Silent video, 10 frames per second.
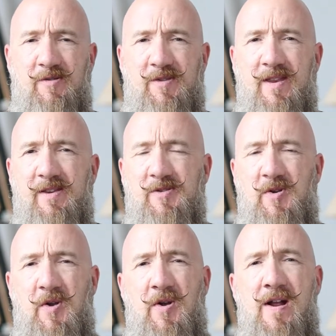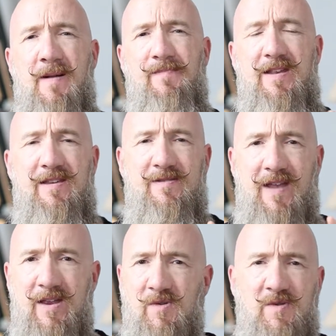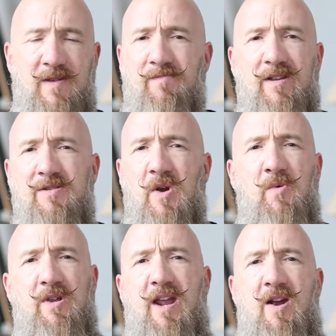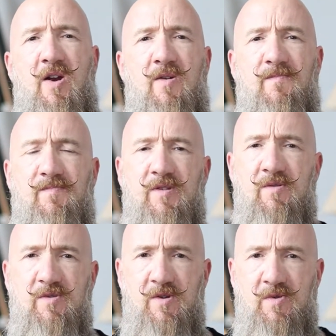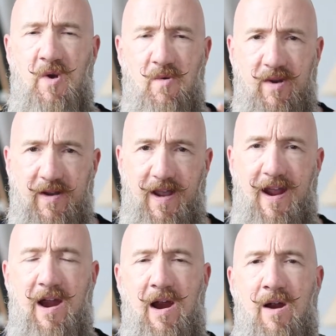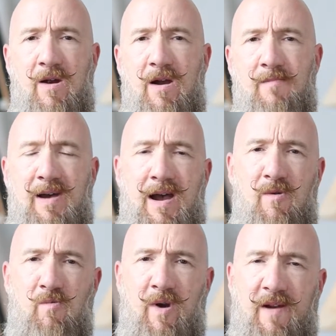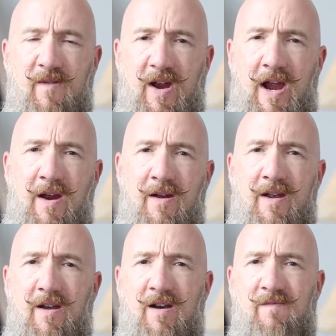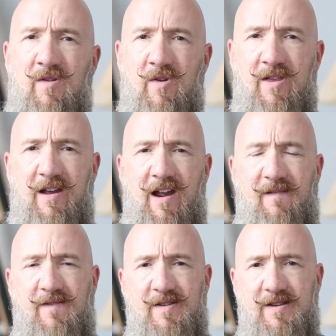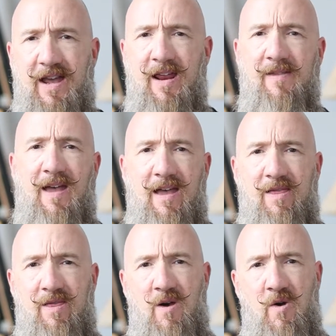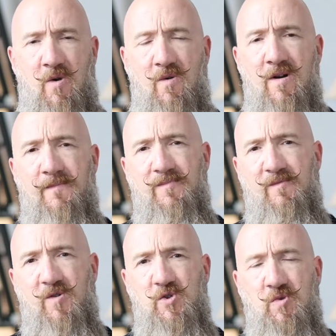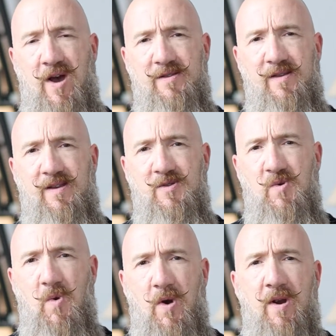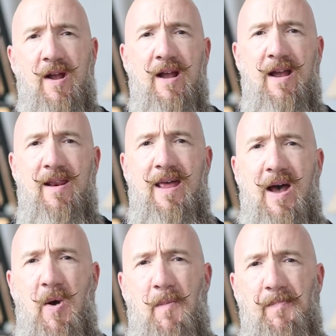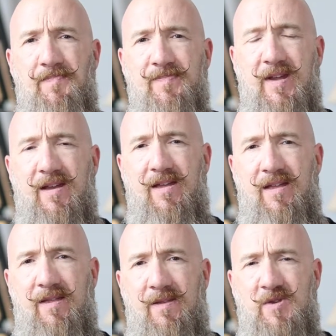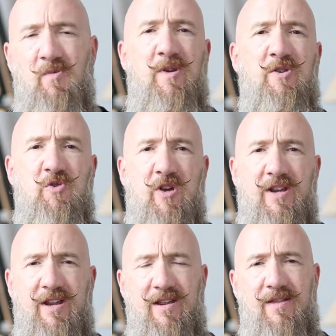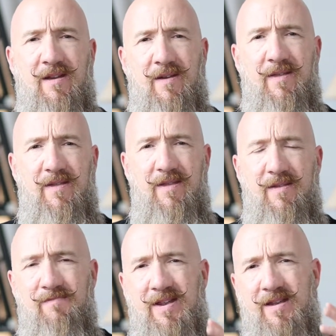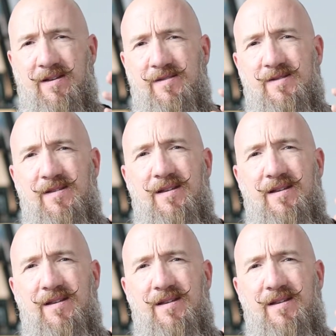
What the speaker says: sinister, is that you simply don't care. You don't care about whatever area of your life is getting that low virtuosity score. Now, this one is tricky because